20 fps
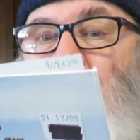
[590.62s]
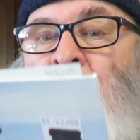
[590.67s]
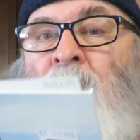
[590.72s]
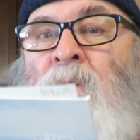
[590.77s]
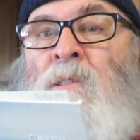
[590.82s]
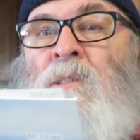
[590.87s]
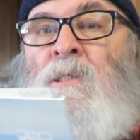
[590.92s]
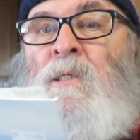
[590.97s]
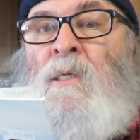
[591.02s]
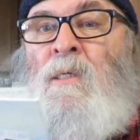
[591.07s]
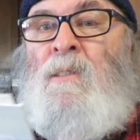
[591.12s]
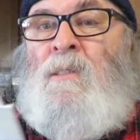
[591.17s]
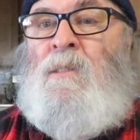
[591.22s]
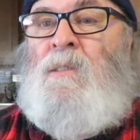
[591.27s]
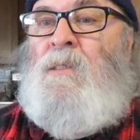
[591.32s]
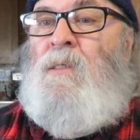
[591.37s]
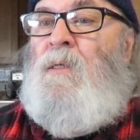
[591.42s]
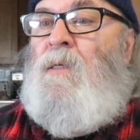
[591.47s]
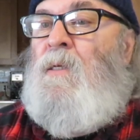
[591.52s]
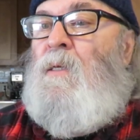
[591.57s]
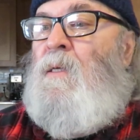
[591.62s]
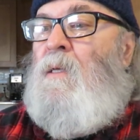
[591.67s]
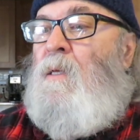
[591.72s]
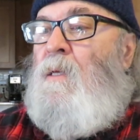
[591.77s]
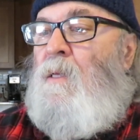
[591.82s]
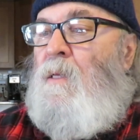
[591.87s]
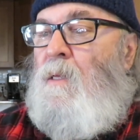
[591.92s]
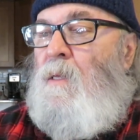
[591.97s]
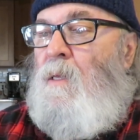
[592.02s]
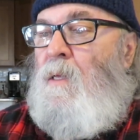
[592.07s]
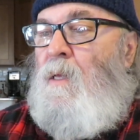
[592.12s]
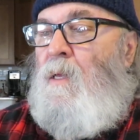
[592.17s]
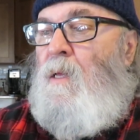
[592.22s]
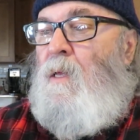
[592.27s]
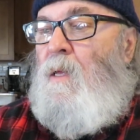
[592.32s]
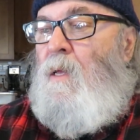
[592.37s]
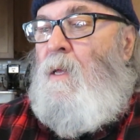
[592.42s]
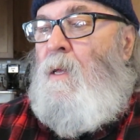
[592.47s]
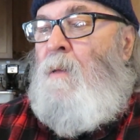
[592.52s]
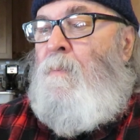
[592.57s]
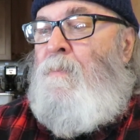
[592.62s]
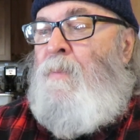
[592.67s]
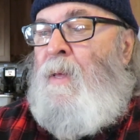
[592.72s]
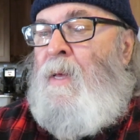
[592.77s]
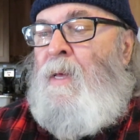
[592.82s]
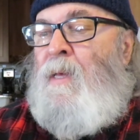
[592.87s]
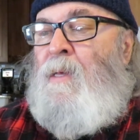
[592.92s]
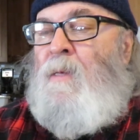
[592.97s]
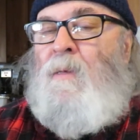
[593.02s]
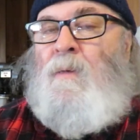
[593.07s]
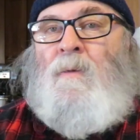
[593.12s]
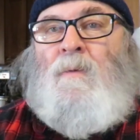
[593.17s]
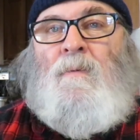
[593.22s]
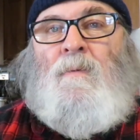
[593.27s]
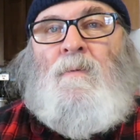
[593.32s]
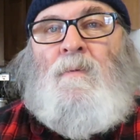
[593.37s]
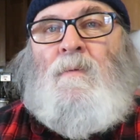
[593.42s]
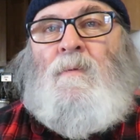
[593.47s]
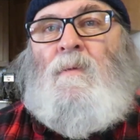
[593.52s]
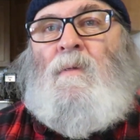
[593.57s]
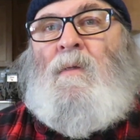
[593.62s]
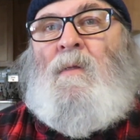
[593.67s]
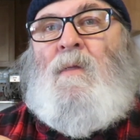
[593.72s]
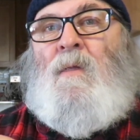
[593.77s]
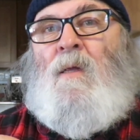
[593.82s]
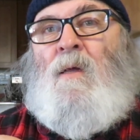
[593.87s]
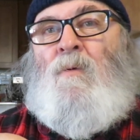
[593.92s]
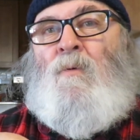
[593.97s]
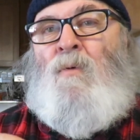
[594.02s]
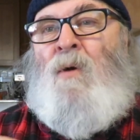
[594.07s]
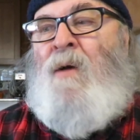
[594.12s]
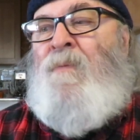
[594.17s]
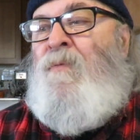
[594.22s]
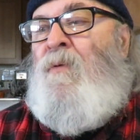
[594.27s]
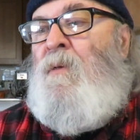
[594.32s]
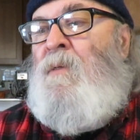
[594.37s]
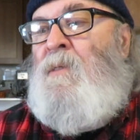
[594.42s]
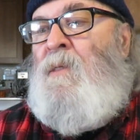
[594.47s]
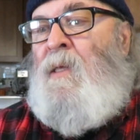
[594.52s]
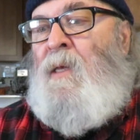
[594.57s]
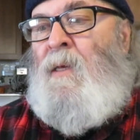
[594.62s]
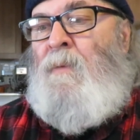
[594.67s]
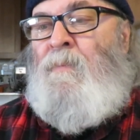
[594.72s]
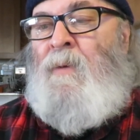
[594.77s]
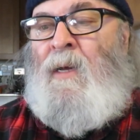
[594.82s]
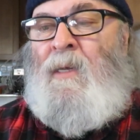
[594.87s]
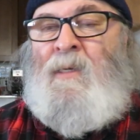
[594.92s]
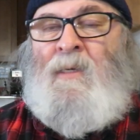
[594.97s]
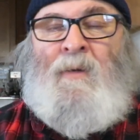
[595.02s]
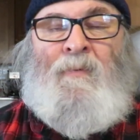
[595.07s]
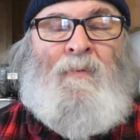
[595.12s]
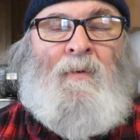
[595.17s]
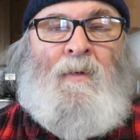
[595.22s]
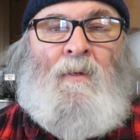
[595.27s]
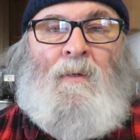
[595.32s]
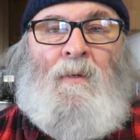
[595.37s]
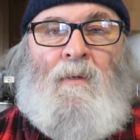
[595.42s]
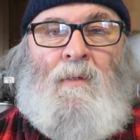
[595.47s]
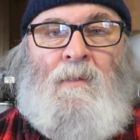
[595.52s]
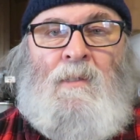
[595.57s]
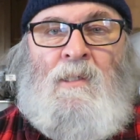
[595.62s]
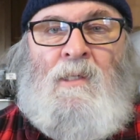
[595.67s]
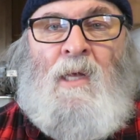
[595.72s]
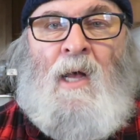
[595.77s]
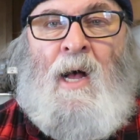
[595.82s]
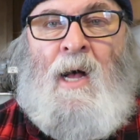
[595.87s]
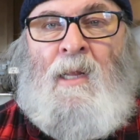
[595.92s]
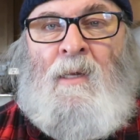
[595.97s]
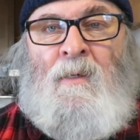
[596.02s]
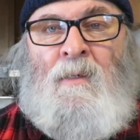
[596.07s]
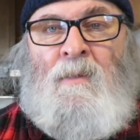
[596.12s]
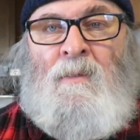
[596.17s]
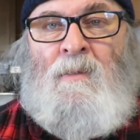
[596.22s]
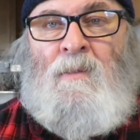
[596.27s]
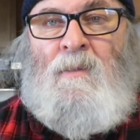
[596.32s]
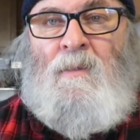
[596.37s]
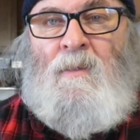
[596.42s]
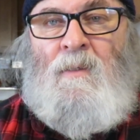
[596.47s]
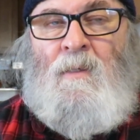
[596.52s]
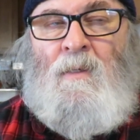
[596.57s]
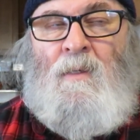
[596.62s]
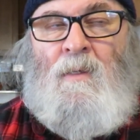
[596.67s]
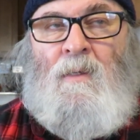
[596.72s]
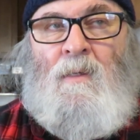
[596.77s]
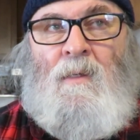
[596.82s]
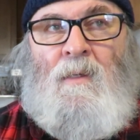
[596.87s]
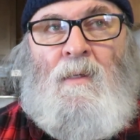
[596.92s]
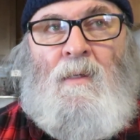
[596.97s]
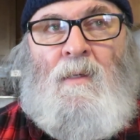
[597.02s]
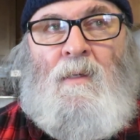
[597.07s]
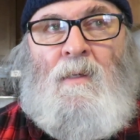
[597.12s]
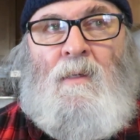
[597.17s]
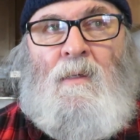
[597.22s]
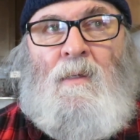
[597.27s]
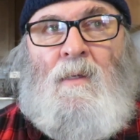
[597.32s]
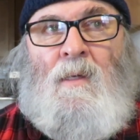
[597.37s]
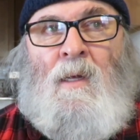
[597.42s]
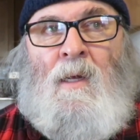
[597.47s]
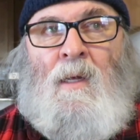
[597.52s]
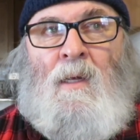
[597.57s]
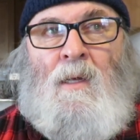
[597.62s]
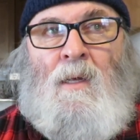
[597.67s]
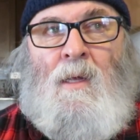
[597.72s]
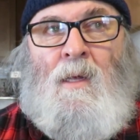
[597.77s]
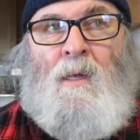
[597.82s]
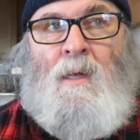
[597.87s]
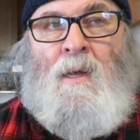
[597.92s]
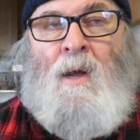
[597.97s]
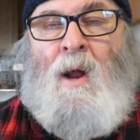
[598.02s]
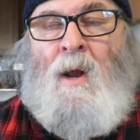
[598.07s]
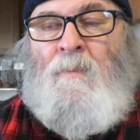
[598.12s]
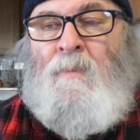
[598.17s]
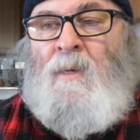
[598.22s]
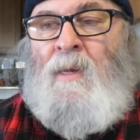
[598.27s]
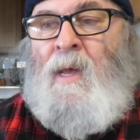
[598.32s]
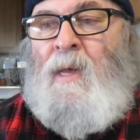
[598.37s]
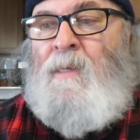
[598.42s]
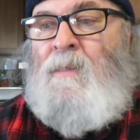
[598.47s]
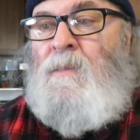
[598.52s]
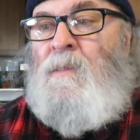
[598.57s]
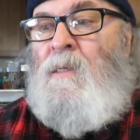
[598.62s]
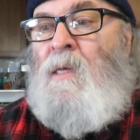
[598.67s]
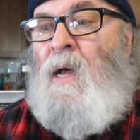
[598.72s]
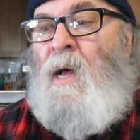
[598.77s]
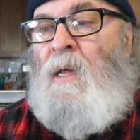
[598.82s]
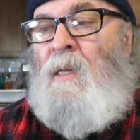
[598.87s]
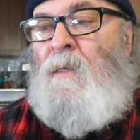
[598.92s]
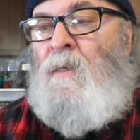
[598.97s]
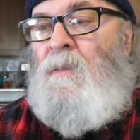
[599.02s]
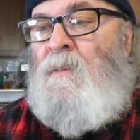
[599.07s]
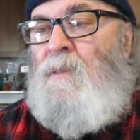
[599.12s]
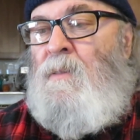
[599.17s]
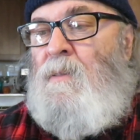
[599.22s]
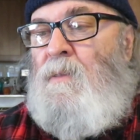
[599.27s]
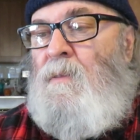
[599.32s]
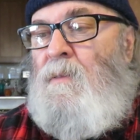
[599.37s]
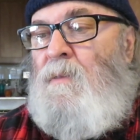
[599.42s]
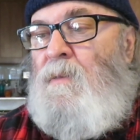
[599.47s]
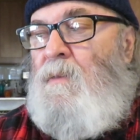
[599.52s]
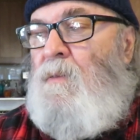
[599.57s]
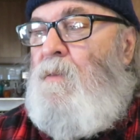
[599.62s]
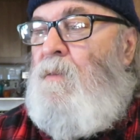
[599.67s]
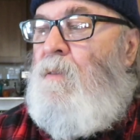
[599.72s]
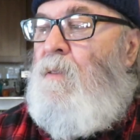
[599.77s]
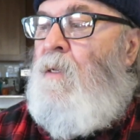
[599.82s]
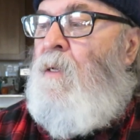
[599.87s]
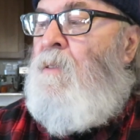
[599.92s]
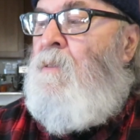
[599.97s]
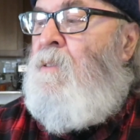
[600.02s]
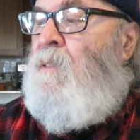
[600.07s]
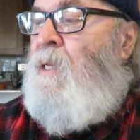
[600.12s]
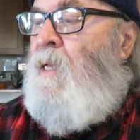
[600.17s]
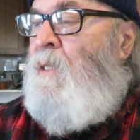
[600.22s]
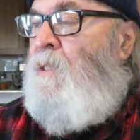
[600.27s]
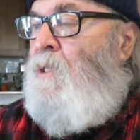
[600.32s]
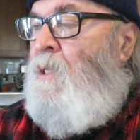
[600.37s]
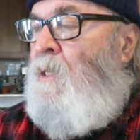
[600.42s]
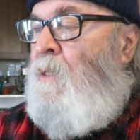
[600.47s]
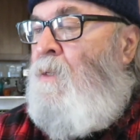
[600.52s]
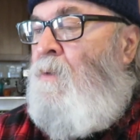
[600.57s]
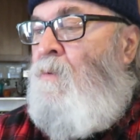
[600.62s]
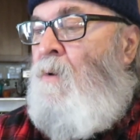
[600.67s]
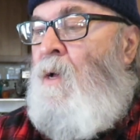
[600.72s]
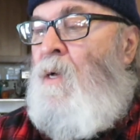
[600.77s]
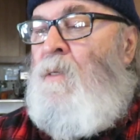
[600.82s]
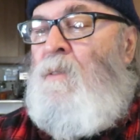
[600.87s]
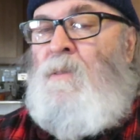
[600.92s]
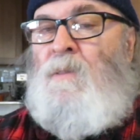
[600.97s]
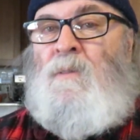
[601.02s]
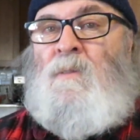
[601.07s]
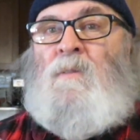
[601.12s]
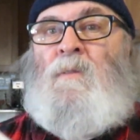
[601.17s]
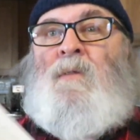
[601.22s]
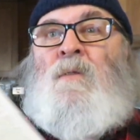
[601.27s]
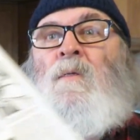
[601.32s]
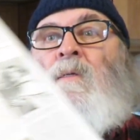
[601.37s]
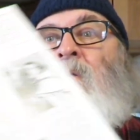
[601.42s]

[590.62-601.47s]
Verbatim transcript: this is just a big reference thing by different scholars. Uh, Carmelite scholars on St. John of the Cross.